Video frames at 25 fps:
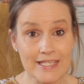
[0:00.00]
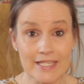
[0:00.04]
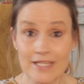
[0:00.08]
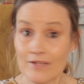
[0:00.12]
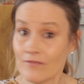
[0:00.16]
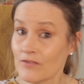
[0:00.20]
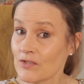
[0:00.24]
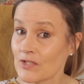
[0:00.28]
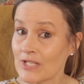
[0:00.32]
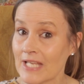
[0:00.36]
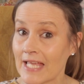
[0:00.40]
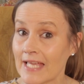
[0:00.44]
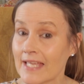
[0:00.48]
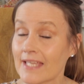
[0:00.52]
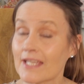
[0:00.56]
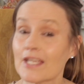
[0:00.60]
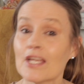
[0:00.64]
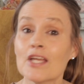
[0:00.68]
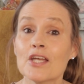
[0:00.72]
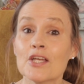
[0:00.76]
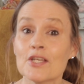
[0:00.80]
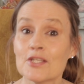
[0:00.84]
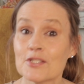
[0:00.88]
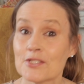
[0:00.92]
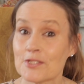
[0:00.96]
if you'd like
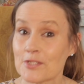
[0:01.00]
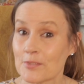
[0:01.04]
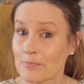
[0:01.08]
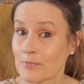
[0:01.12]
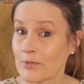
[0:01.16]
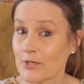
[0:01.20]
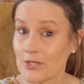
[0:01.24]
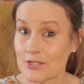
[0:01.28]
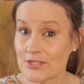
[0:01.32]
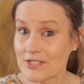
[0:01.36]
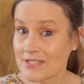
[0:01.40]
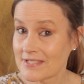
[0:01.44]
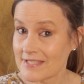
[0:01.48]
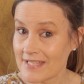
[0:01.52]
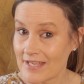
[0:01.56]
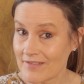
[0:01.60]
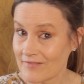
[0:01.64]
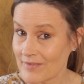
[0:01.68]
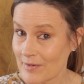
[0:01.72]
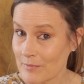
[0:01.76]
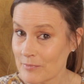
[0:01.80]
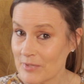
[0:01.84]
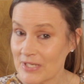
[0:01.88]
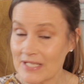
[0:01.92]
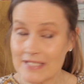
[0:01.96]
to purchase their
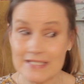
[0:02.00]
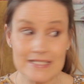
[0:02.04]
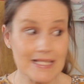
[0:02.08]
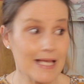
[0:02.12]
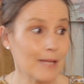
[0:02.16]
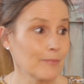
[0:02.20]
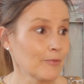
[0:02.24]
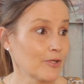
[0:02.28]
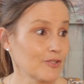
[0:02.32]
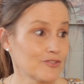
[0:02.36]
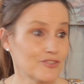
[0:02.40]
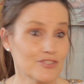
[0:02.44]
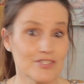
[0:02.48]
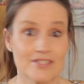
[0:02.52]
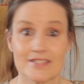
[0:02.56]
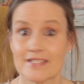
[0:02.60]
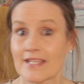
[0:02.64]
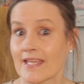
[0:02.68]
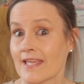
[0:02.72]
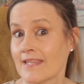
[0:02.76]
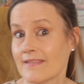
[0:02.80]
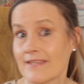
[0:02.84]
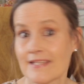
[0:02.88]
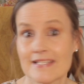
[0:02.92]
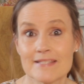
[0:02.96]
fabrics. I'm not just
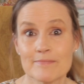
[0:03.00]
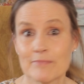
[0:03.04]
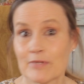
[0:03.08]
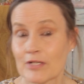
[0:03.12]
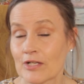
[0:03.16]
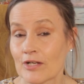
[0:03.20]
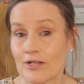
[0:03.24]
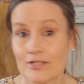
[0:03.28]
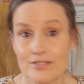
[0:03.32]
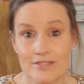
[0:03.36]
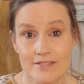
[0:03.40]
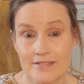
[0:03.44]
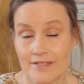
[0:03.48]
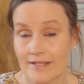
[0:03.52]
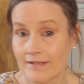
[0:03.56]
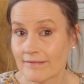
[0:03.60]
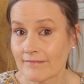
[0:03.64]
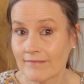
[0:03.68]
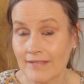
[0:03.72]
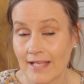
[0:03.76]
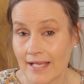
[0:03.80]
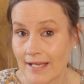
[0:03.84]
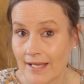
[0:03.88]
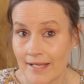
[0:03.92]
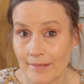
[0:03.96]
saying this because
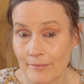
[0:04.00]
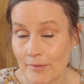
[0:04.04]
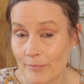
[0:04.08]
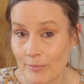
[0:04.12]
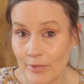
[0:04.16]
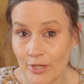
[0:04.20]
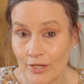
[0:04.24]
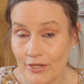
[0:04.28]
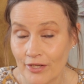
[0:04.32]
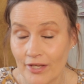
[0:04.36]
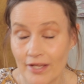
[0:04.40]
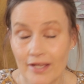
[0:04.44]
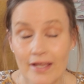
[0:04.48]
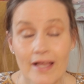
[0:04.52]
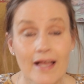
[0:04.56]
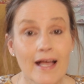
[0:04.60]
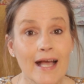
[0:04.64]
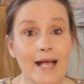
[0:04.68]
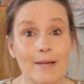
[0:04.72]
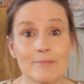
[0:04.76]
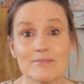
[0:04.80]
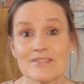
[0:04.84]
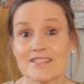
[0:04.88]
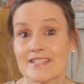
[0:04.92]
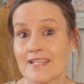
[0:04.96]
I'm a blogger,
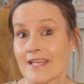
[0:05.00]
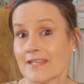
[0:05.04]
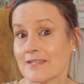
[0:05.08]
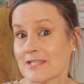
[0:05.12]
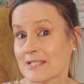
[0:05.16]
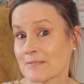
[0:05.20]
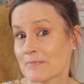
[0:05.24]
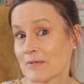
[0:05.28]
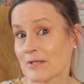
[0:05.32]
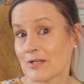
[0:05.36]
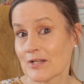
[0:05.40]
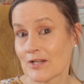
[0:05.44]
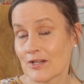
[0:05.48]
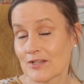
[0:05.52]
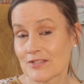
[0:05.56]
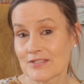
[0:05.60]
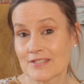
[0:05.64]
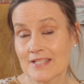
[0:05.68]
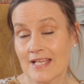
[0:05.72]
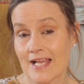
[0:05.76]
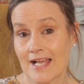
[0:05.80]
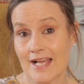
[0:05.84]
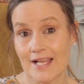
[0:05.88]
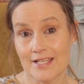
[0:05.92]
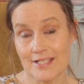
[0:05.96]
I'm saying this
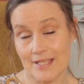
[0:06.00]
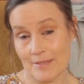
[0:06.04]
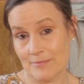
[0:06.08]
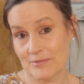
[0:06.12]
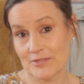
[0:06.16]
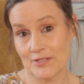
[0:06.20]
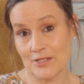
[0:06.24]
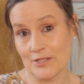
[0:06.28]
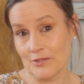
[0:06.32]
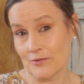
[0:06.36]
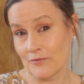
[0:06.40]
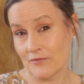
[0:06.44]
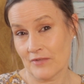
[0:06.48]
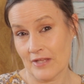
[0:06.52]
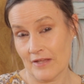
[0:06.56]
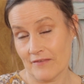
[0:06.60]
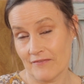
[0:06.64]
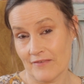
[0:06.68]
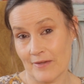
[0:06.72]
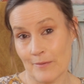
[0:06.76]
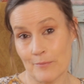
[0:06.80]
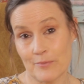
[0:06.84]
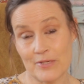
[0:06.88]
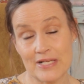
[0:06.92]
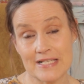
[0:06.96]
because I absolutely love their
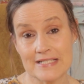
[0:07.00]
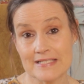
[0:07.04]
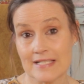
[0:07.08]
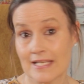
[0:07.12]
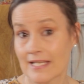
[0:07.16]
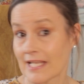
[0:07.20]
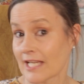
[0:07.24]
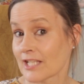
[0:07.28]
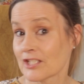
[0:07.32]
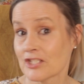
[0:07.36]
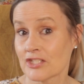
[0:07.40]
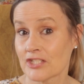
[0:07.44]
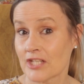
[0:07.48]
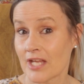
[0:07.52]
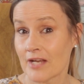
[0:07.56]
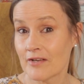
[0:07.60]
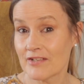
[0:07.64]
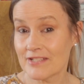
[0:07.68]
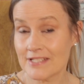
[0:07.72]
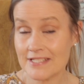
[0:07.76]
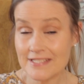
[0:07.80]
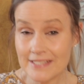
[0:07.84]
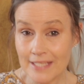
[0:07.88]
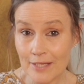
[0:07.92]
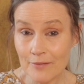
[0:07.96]
fabrics, and I can share
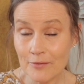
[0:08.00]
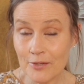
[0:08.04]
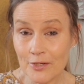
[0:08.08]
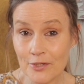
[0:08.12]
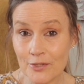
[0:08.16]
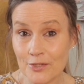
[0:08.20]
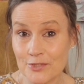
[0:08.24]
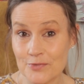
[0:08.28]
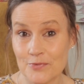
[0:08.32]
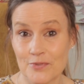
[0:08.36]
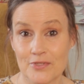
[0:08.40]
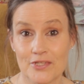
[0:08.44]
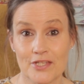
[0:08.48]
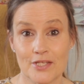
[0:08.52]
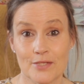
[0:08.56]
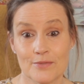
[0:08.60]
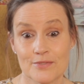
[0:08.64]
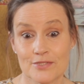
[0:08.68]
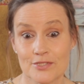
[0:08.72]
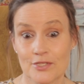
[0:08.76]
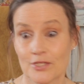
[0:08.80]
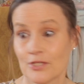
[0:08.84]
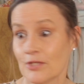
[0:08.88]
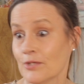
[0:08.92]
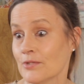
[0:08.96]
a discount code with you,
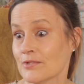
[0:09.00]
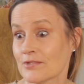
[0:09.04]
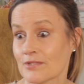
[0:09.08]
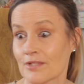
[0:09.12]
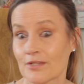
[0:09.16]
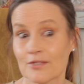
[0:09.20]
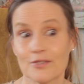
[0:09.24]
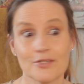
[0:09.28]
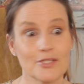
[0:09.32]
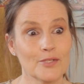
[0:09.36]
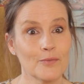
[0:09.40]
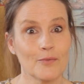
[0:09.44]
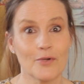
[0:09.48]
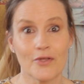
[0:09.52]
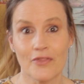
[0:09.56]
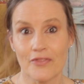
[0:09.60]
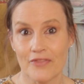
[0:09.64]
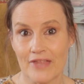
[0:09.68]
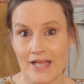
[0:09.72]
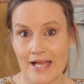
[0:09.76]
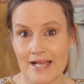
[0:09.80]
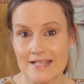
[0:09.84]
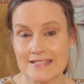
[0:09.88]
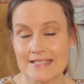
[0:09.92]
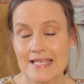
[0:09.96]
so who's not going to want
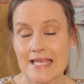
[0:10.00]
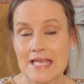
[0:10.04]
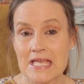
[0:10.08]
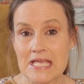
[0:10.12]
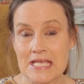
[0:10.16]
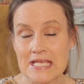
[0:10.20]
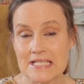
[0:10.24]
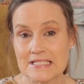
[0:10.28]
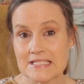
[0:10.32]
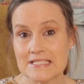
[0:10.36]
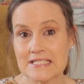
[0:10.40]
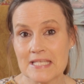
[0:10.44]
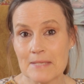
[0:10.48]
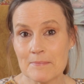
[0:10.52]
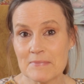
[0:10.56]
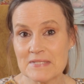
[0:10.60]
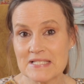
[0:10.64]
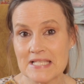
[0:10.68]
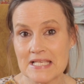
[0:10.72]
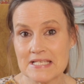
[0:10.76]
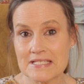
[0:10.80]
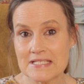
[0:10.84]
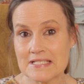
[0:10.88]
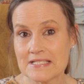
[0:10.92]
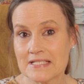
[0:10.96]
that? It's a ten
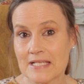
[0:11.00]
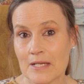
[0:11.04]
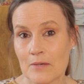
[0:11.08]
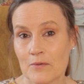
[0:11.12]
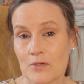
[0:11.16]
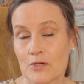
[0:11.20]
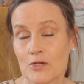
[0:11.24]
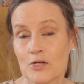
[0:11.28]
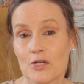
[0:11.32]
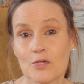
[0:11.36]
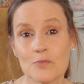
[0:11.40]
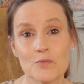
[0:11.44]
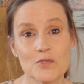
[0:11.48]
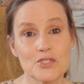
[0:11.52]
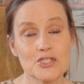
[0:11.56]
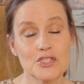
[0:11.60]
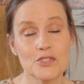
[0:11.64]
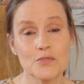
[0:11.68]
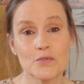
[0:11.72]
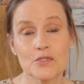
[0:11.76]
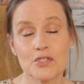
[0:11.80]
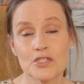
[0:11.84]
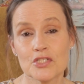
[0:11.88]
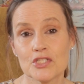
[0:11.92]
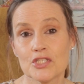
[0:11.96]
percent discount code which
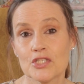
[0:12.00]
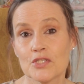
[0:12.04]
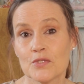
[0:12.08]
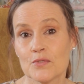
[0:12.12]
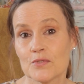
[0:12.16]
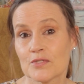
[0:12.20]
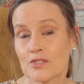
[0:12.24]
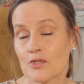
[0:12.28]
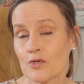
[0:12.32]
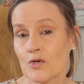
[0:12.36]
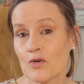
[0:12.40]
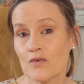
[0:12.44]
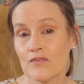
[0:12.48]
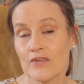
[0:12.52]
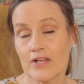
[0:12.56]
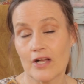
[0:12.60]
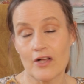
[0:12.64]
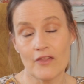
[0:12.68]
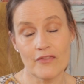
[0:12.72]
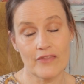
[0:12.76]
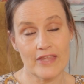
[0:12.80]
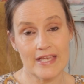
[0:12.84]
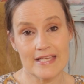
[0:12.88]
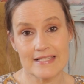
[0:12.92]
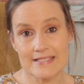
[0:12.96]
you can use over
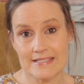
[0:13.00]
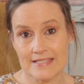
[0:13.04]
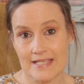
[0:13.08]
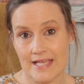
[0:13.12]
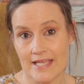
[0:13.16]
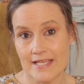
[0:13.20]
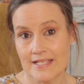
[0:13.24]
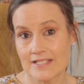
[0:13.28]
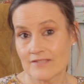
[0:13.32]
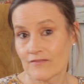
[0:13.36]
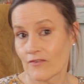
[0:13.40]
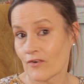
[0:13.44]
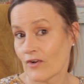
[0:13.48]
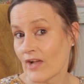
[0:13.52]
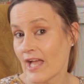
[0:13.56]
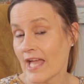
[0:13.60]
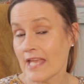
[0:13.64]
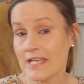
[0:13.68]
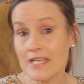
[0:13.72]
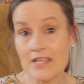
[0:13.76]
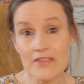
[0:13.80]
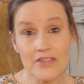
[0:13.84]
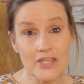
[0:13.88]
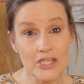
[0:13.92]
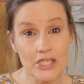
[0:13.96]
on their site for
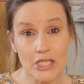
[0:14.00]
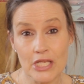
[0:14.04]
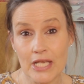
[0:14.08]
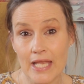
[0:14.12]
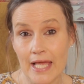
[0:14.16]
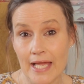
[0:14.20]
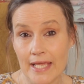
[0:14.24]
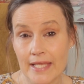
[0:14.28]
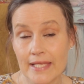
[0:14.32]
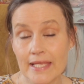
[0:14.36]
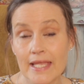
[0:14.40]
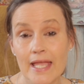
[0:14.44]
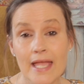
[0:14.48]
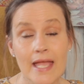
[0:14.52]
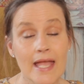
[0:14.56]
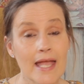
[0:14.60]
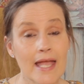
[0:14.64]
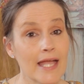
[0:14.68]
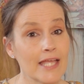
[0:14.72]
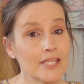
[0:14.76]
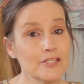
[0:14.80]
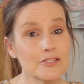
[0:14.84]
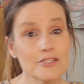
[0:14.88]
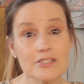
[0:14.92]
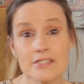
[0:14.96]
anything you like.
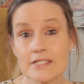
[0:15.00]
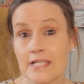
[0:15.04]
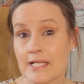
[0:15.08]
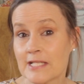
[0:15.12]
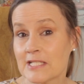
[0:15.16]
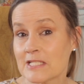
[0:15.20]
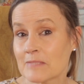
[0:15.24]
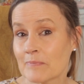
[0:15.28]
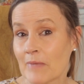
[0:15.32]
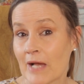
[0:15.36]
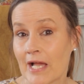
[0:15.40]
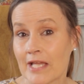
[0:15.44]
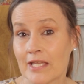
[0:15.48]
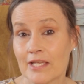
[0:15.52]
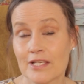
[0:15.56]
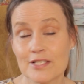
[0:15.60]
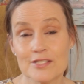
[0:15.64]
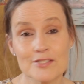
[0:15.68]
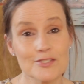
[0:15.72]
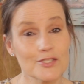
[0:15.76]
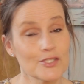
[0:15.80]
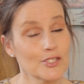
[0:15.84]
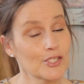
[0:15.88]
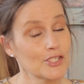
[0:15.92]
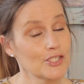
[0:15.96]
It doesn't expire,
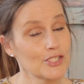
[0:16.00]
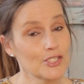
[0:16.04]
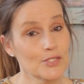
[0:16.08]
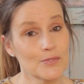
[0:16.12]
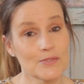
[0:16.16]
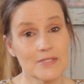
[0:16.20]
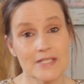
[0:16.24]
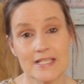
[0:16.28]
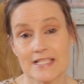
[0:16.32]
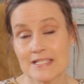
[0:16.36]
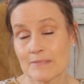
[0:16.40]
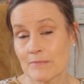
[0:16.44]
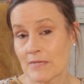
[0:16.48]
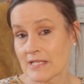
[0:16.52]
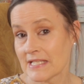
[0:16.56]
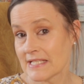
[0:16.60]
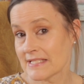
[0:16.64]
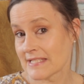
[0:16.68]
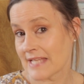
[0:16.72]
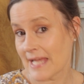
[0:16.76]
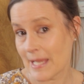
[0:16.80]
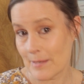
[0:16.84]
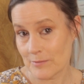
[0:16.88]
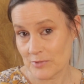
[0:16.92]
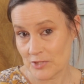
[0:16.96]
so you can use it as many
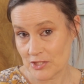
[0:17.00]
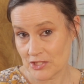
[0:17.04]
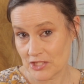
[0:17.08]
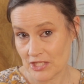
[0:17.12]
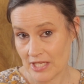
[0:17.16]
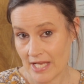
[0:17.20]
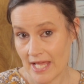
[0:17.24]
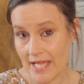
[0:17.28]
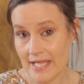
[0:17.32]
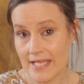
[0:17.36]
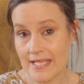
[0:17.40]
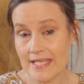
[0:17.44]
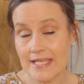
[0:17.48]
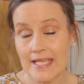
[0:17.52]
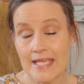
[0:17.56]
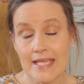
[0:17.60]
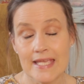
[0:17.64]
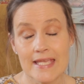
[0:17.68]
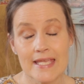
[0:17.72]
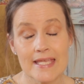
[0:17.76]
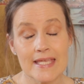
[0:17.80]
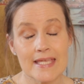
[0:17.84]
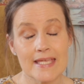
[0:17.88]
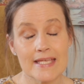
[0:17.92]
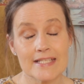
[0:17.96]
times as you like.
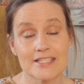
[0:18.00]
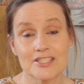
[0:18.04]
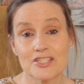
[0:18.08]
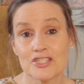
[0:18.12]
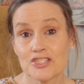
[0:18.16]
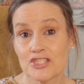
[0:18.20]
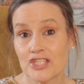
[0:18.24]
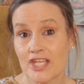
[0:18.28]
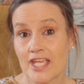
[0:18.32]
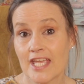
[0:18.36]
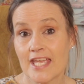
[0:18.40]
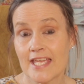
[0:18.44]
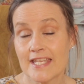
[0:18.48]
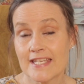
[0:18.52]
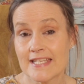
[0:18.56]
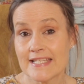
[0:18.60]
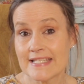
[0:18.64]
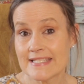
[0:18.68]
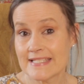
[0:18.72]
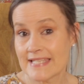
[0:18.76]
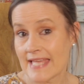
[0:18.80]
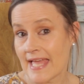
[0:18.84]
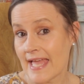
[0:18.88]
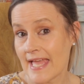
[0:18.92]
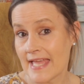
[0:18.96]
It's
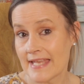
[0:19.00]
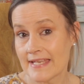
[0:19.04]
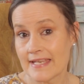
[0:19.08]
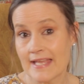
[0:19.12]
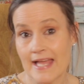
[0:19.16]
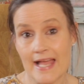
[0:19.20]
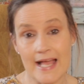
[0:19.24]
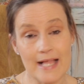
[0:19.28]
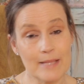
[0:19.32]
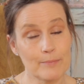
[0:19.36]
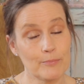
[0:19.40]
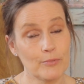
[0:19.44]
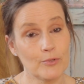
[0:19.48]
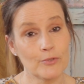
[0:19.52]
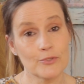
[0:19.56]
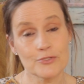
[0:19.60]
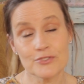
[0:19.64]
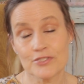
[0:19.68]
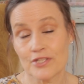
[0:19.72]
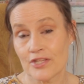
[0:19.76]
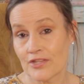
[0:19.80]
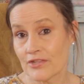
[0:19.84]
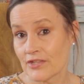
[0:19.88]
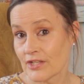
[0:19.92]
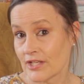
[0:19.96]
Jane ten. I'll
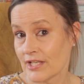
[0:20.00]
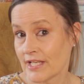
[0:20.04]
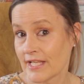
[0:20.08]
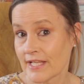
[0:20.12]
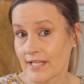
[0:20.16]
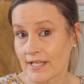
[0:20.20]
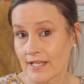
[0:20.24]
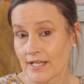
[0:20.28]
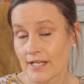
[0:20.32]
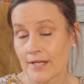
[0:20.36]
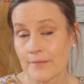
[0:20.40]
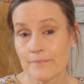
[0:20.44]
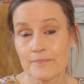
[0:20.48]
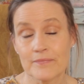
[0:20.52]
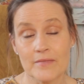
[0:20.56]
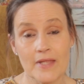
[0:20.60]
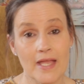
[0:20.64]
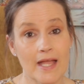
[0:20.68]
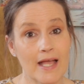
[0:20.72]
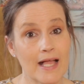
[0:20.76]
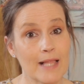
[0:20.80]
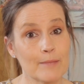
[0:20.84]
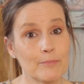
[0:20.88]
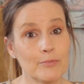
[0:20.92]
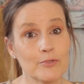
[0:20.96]
put the link,
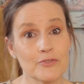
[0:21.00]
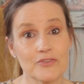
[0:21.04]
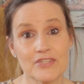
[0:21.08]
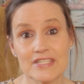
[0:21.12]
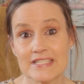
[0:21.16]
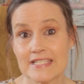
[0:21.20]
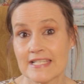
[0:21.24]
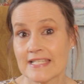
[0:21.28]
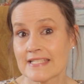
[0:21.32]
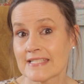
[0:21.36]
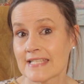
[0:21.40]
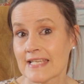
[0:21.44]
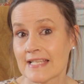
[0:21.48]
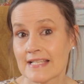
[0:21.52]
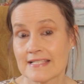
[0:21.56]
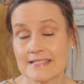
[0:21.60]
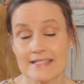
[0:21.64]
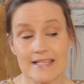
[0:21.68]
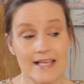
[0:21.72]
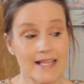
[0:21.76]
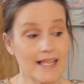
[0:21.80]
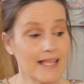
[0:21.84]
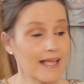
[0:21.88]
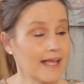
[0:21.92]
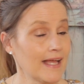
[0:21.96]
I'll put the details
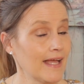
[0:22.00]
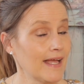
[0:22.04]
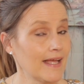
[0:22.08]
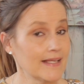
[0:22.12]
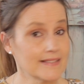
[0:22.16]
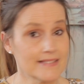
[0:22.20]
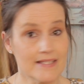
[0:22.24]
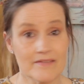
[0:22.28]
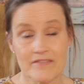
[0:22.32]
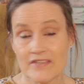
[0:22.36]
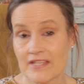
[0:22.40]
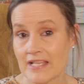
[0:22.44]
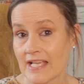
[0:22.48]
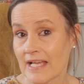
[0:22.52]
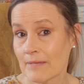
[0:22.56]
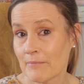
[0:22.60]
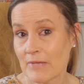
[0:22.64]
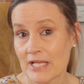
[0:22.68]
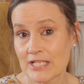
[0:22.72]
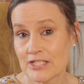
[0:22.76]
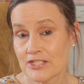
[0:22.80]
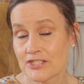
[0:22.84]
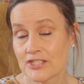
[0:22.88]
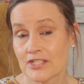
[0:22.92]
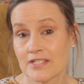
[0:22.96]
as everything I
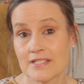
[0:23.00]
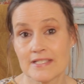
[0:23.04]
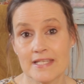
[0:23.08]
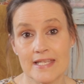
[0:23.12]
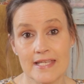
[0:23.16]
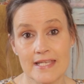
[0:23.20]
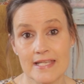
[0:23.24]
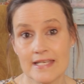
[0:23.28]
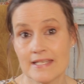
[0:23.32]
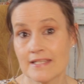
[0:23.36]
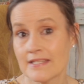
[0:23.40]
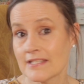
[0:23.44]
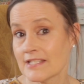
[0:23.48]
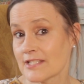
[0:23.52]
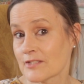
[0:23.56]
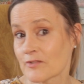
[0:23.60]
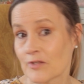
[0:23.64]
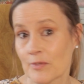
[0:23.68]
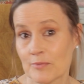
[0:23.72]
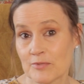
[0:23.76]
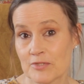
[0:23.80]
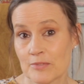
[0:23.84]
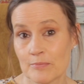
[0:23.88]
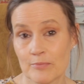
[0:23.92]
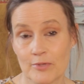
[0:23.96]
mentioned in the
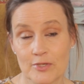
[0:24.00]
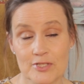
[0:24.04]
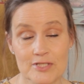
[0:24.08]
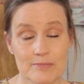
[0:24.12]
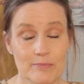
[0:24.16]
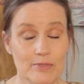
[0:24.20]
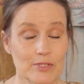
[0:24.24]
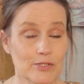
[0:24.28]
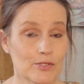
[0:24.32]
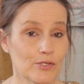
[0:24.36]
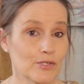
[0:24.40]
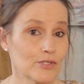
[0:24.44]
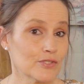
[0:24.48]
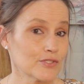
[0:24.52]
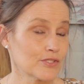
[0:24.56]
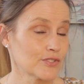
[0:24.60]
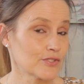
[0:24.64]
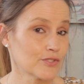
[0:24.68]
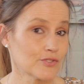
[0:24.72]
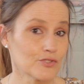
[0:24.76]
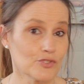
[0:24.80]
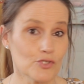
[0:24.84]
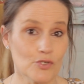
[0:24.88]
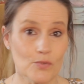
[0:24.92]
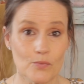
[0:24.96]
description box below,
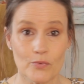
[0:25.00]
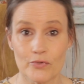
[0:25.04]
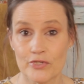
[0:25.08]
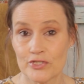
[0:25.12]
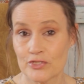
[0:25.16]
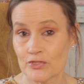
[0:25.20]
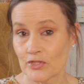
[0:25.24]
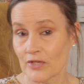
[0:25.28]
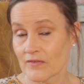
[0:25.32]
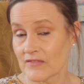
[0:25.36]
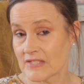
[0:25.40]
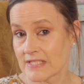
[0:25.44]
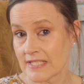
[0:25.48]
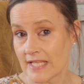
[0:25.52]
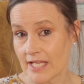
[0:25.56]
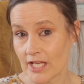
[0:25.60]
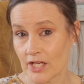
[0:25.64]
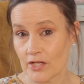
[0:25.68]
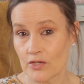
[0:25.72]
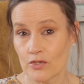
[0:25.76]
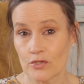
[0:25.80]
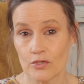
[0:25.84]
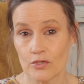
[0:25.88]
so don't worry, don't have to take